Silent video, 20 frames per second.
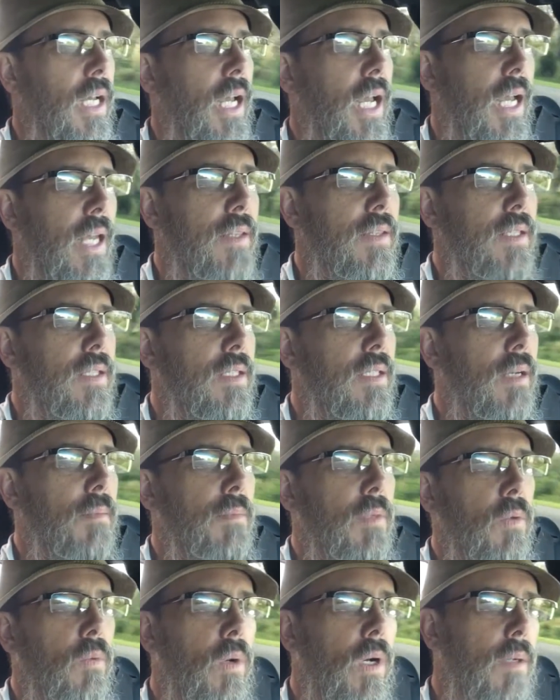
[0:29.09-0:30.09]
And the
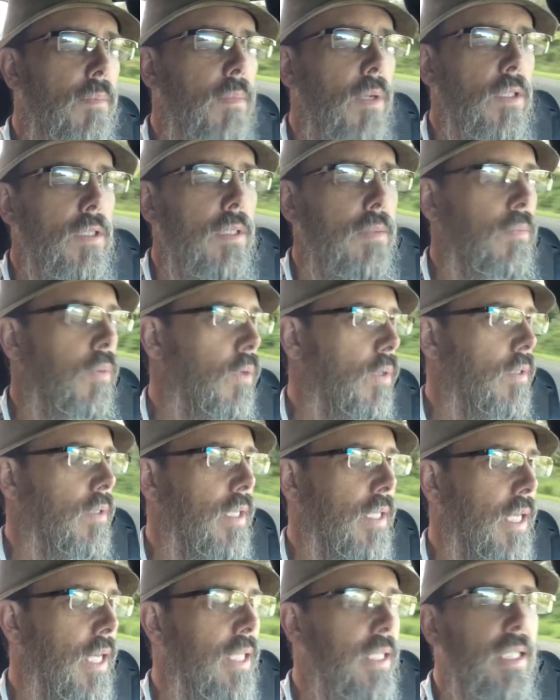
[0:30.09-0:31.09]
number one most important
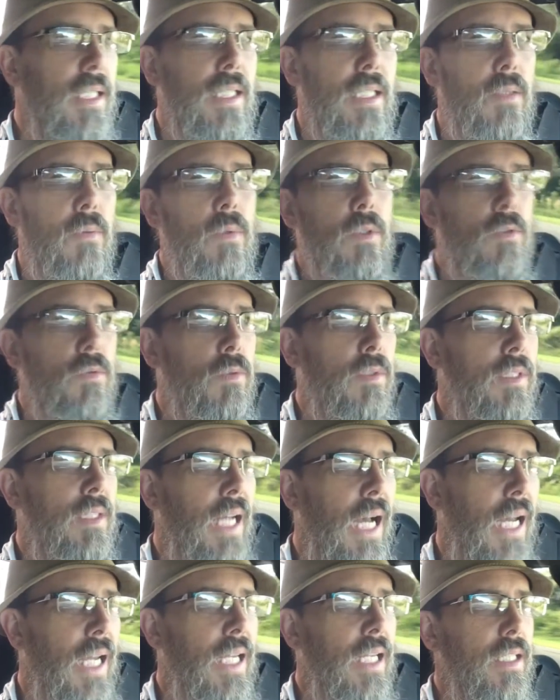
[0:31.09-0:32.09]
thing I needed, which was
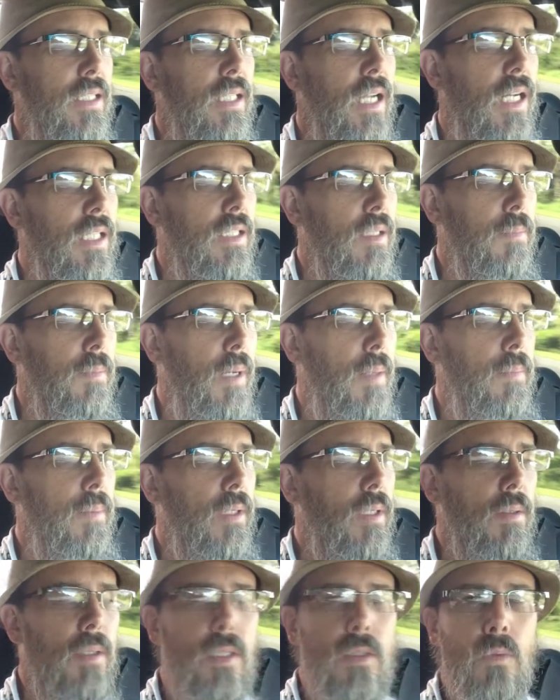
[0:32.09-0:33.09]
Diet Dr
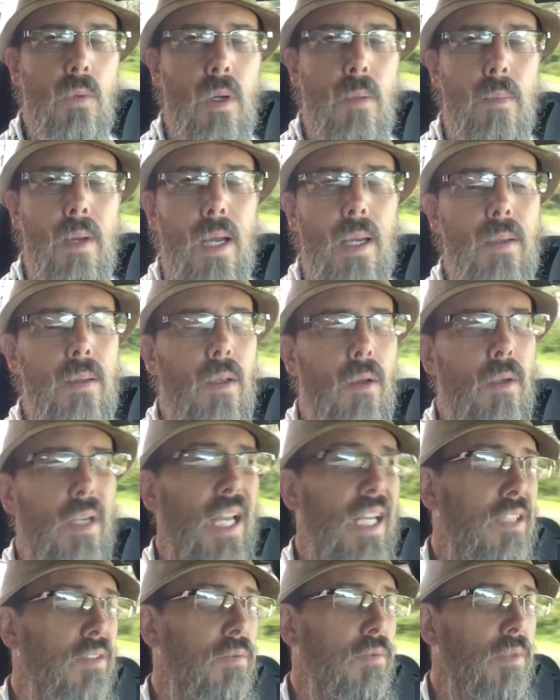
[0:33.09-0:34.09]
Pepper, because one of my
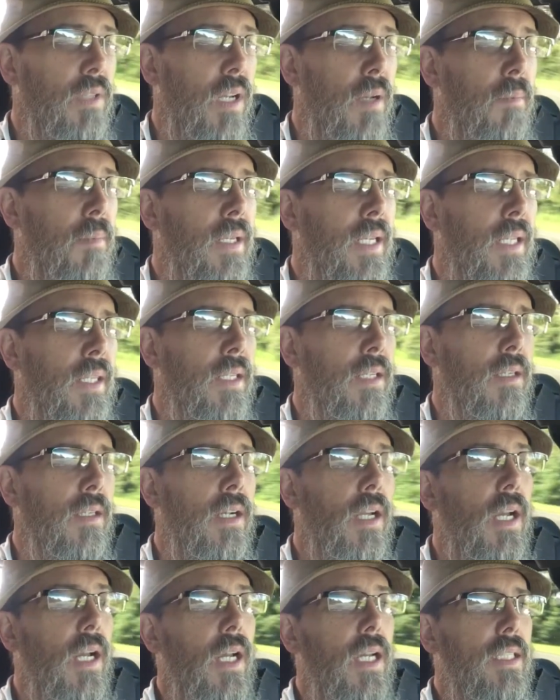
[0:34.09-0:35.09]
locations was going to be either
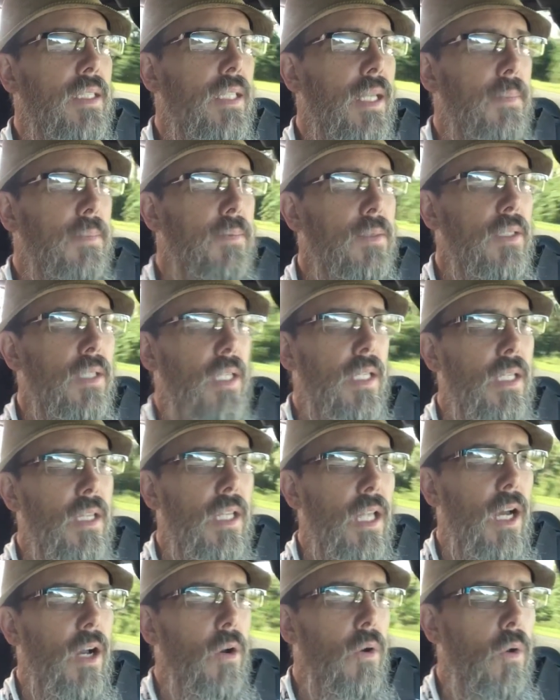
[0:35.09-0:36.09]
exceptionally
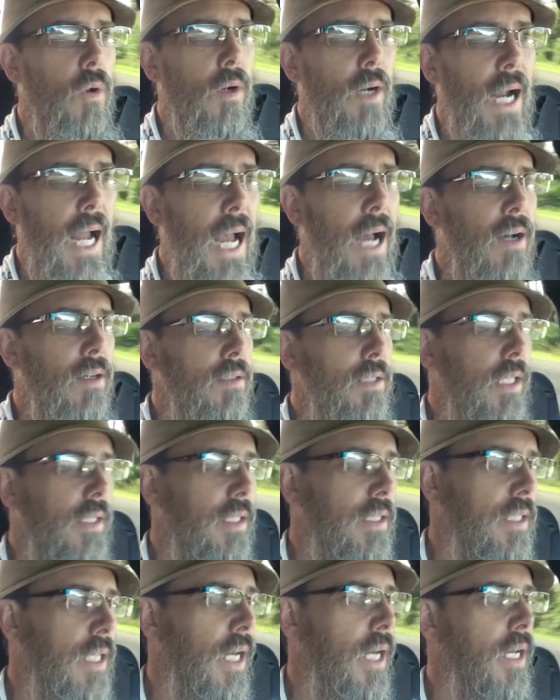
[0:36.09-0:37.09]
low or out at
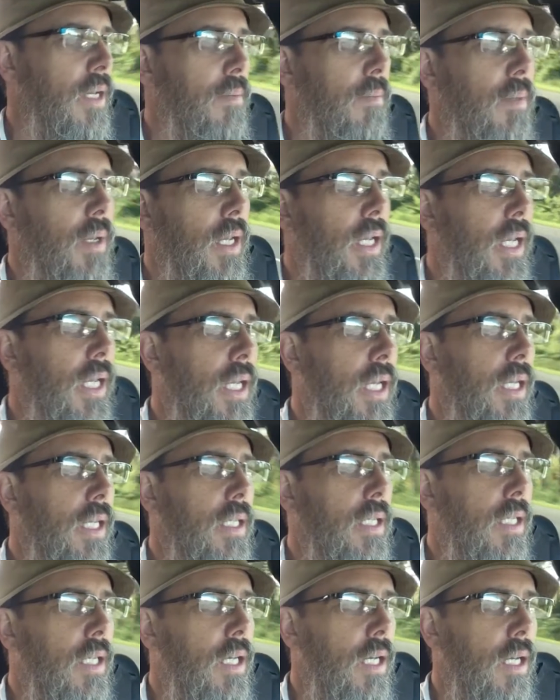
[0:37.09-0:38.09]
the time, and
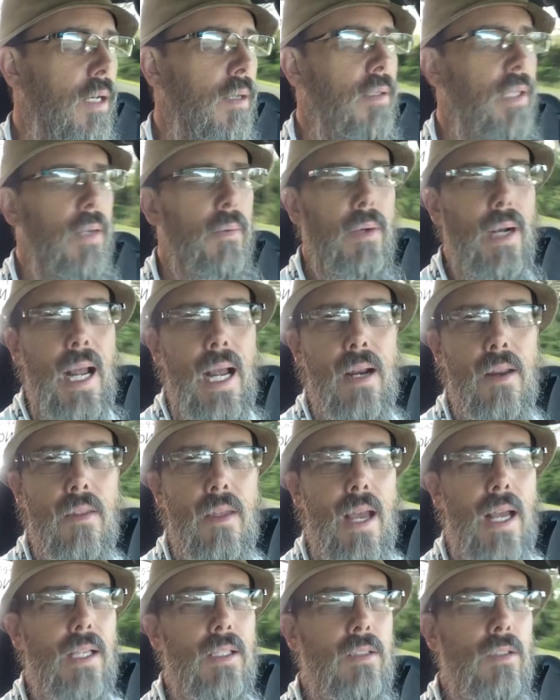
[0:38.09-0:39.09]
uh, they were out of
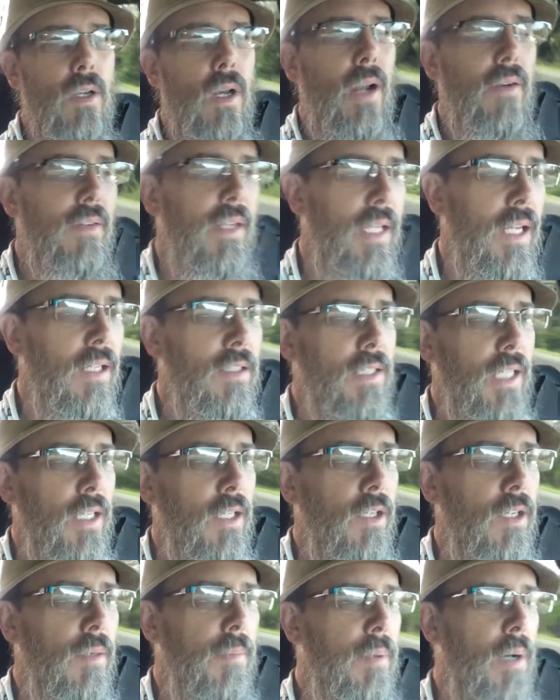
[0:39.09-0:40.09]
that. So everything else I
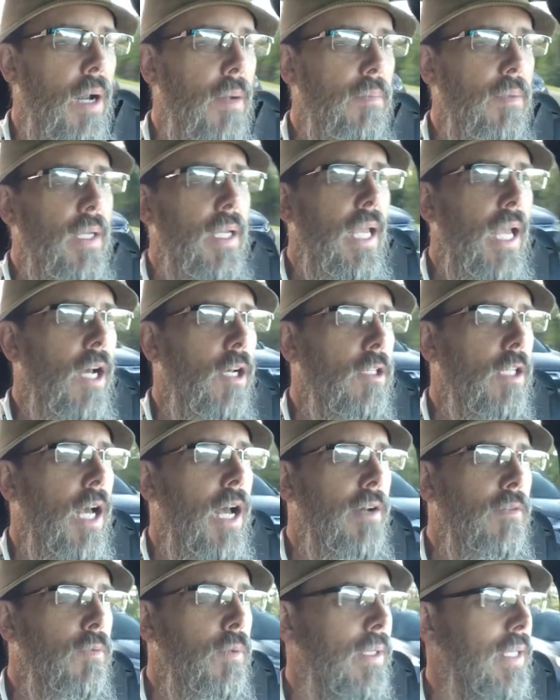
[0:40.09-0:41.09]
could have probably held
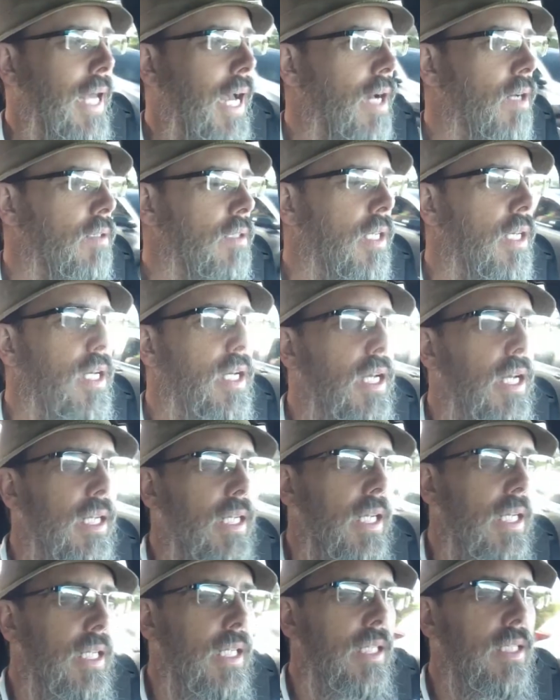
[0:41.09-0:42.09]
off without
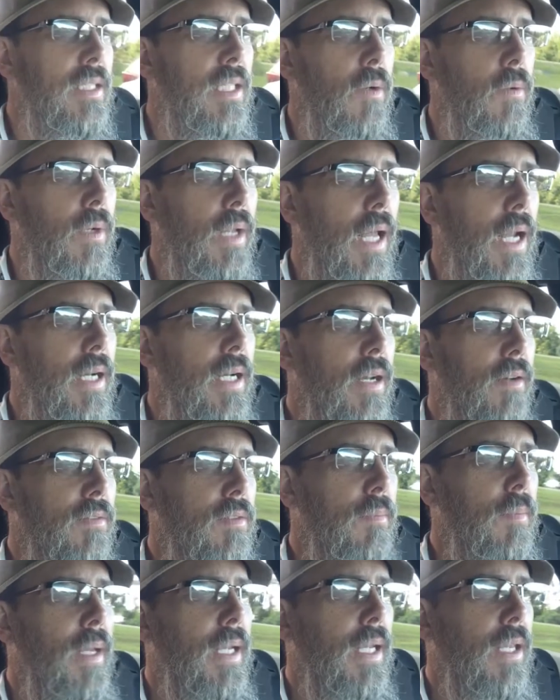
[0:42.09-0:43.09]
innings, I would have had enough to
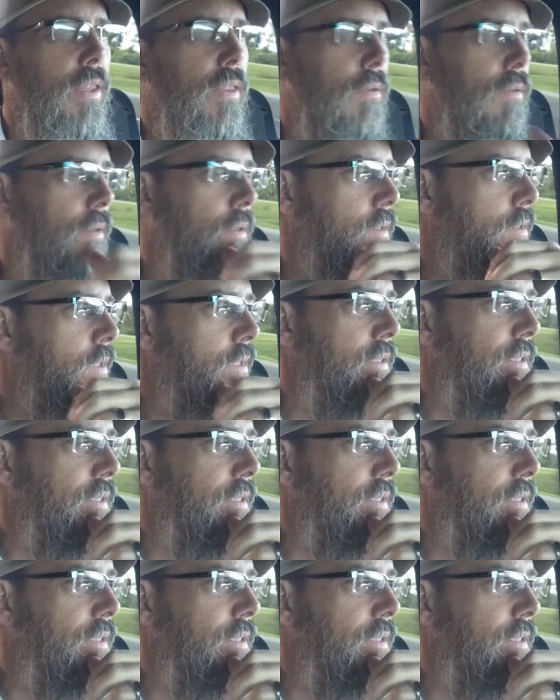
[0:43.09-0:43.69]
make it through to the